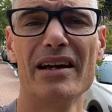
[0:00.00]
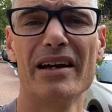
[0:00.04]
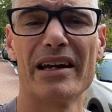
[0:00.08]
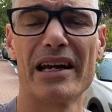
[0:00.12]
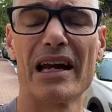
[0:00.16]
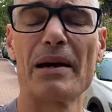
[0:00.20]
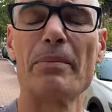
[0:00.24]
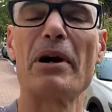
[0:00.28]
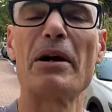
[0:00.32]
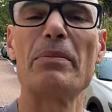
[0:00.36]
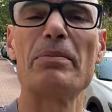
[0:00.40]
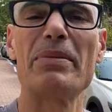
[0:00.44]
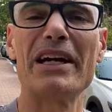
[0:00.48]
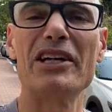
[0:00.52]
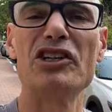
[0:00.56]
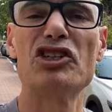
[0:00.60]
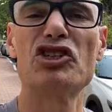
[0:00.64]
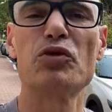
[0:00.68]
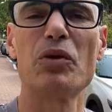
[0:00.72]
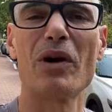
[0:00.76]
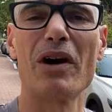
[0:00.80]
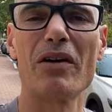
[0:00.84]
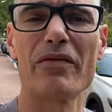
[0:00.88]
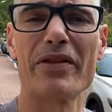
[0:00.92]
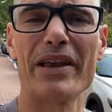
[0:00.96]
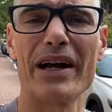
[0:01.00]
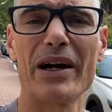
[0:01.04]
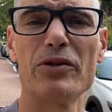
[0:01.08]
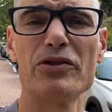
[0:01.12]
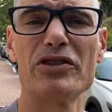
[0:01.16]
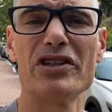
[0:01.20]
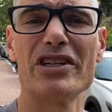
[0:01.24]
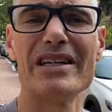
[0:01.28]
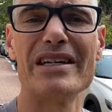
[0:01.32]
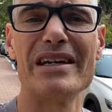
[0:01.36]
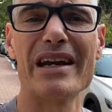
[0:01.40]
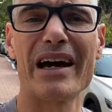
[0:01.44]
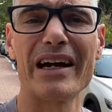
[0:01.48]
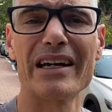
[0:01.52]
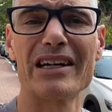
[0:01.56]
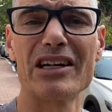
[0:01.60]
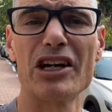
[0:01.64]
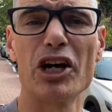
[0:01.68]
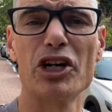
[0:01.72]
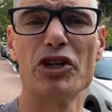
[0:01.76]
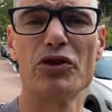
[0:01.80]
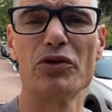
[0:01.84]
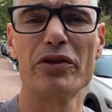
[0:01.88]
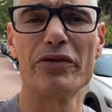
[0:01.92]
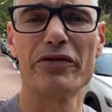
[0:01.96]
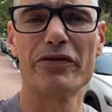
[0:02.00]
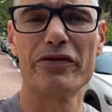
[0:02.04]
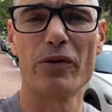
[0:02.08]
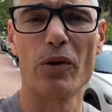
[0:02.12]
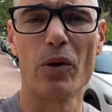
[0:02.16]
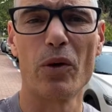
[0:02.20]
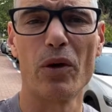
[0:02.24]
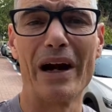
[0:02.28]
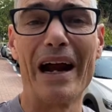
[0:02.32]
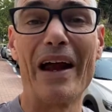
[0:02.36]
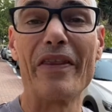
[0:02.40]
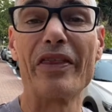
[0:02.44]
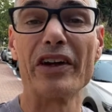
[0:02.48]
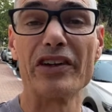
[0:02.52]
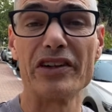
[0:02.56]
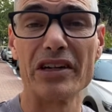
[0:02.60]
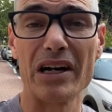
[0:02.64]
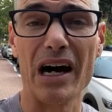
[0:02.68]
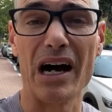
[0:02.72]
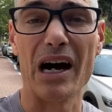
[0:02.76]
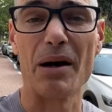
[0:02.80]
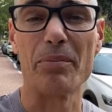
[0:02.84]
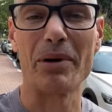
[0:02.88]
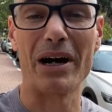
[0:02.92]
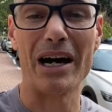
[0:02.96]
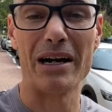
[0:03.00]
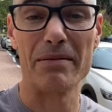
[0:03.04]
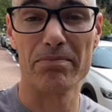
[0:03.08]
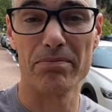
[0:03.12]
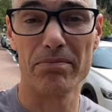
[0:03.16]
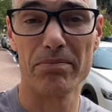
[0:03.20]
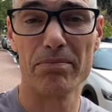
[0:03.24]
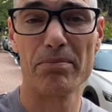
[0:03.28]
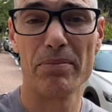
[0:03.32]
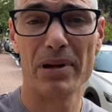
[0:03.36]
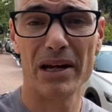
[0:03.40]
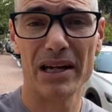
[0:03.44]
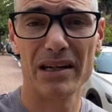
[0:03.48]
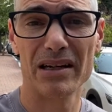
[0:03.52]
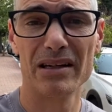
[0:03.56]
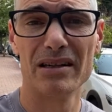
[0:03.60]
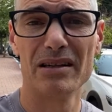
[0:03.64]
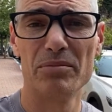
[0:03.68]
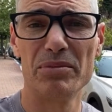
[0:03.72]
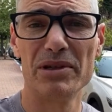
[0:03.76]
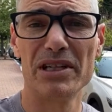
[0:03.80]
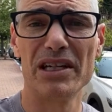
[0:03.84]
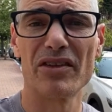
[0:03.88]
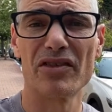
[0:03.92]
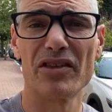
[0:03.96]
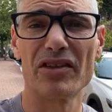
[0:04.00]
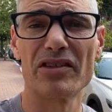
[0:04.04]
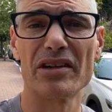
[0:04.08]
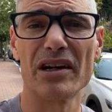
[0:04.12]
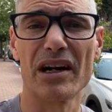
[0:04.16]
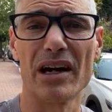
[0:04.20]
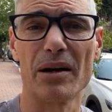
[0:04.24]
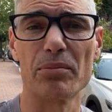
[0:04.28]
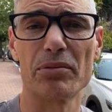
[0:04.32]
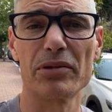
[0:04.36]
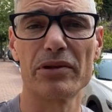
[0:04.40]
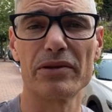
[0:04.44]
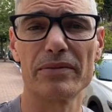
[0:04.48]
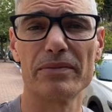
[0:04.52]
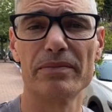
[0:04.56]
And I'm on page 12,904 at the top. I paid to be at the top.